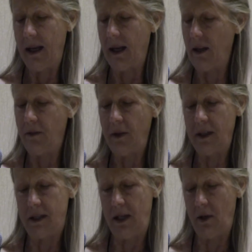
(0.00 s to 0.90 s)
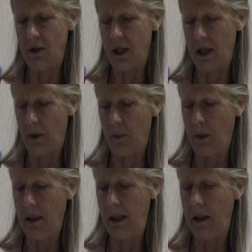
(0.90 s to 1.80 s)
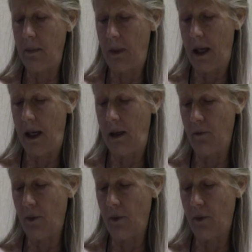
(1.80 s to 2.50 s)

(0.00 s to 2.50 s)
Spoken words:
Elephant is here to help bleed the pain